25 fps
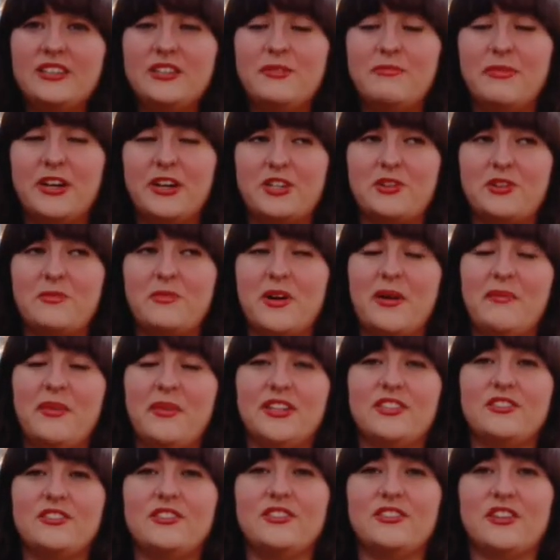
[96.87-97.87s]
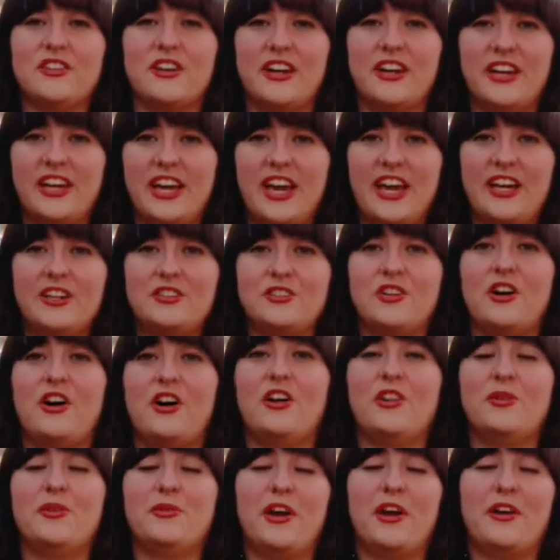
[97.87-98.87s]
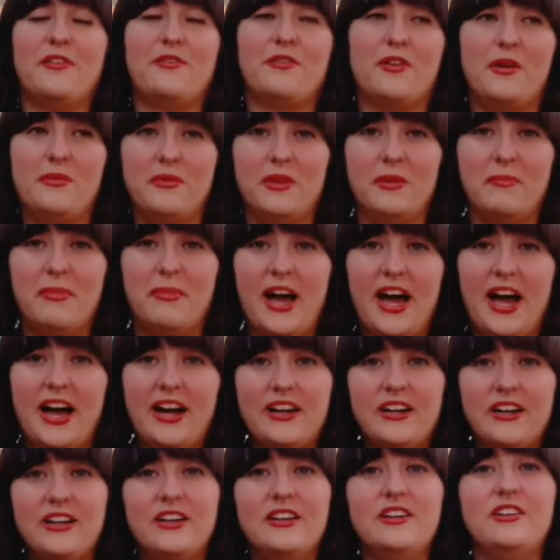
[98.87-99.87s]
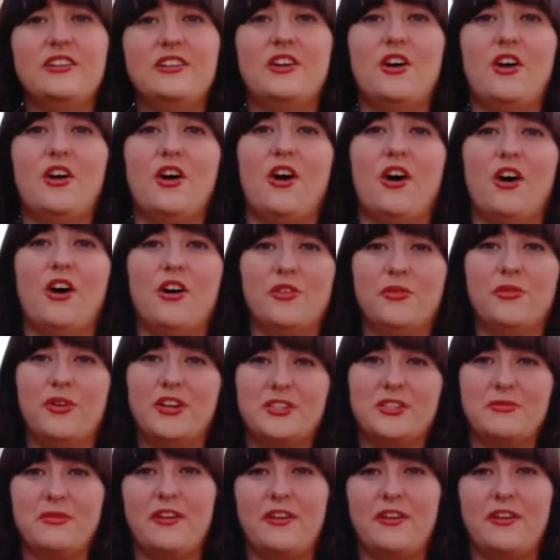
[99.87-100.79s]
make sure my muscles are engaged all the way from the back, all the way to my